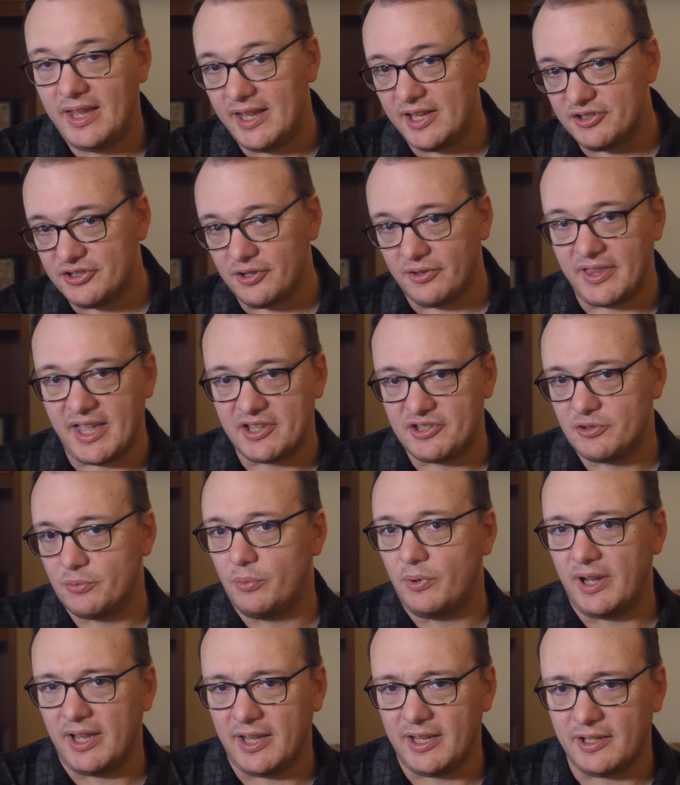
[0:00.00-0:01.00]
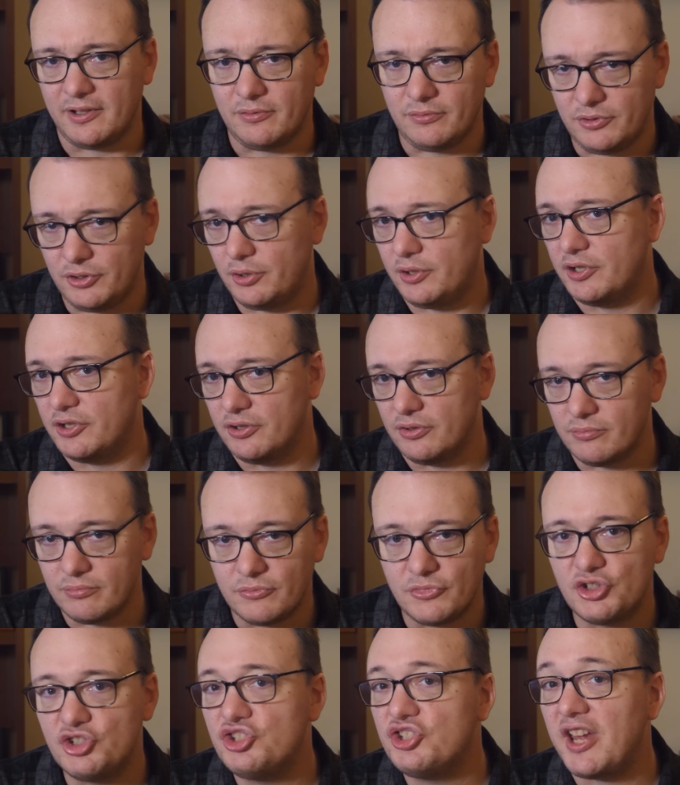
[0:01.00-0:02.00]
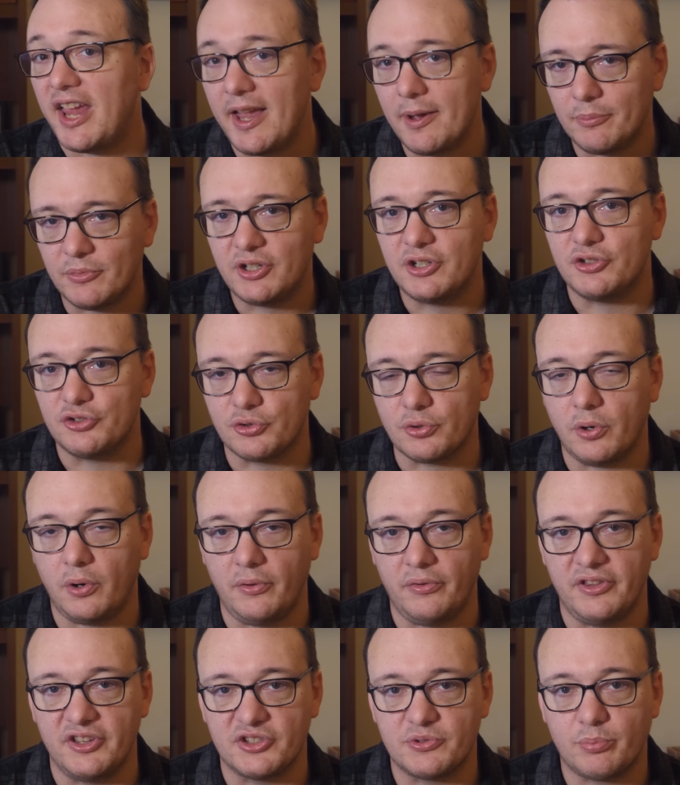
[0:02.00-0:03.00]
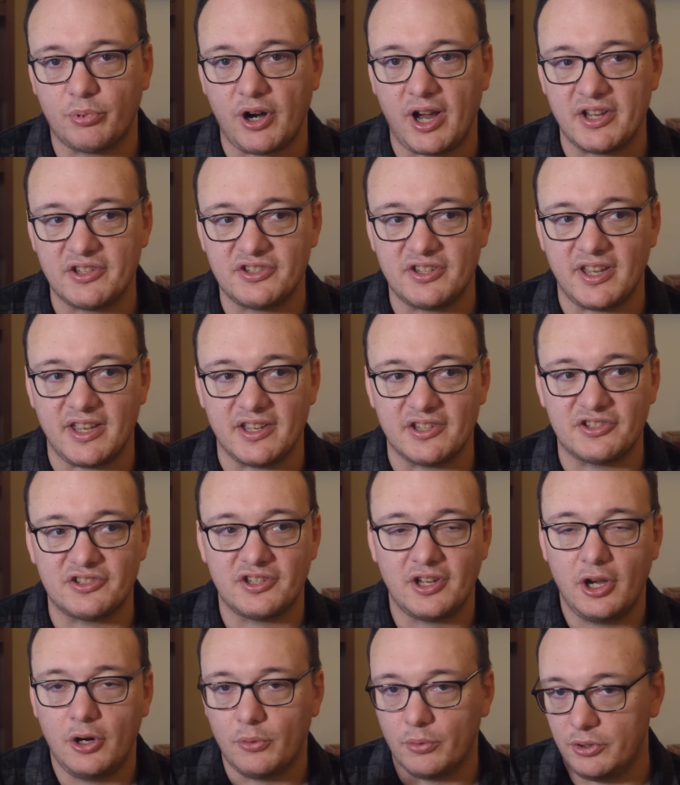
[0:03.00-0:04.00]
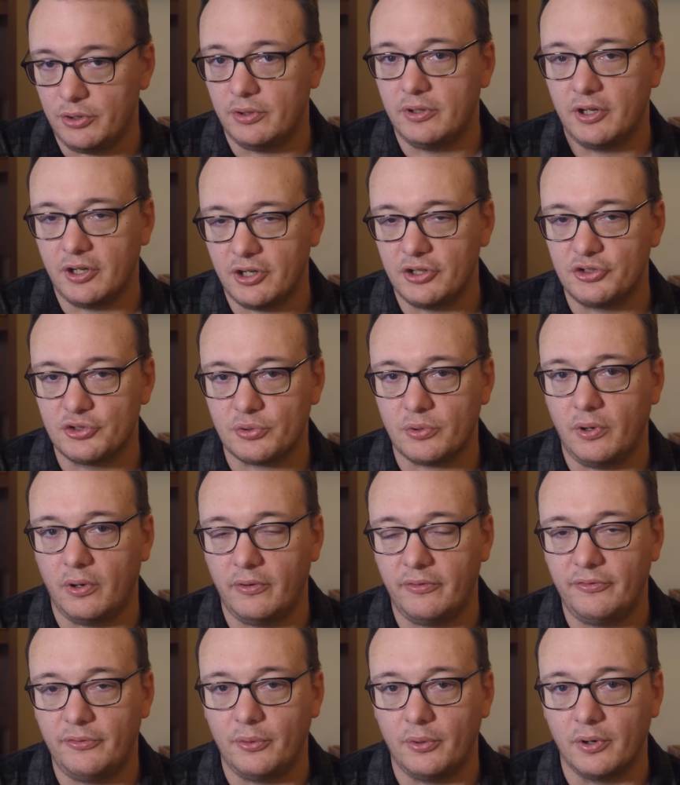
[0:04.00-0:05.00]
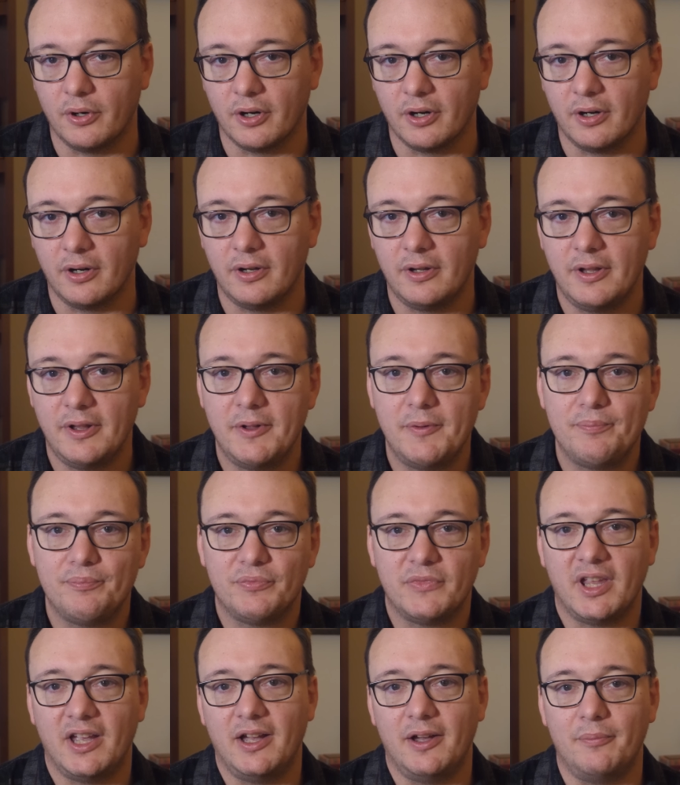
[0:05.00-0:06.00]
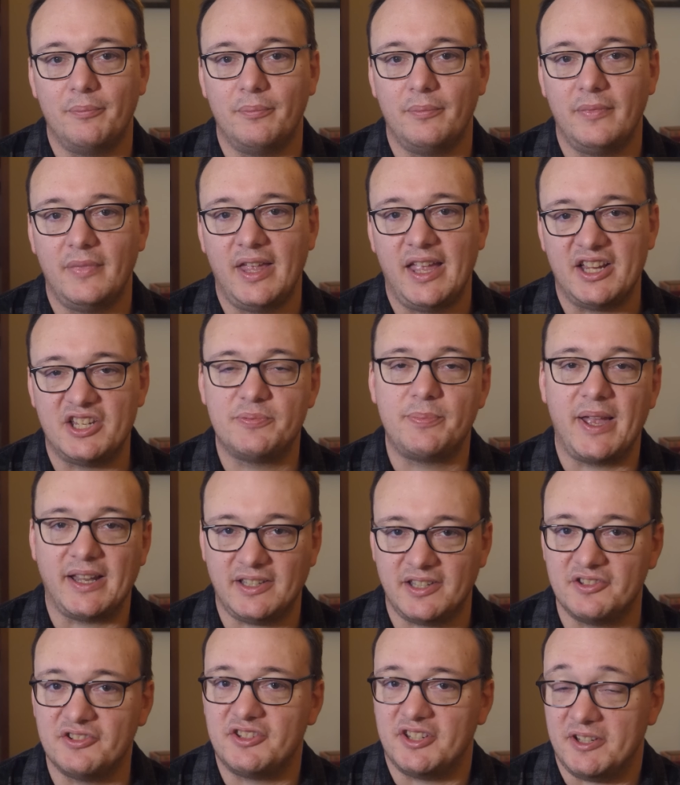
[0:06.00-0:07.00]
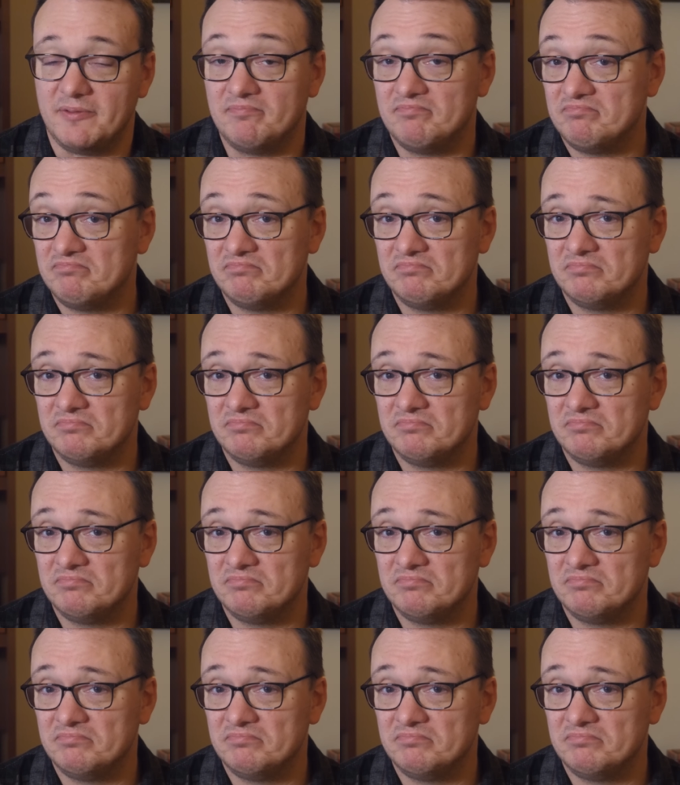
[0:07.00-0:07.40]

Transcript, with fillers: And so that's way you can sham control this process where you can control for um, expectancy.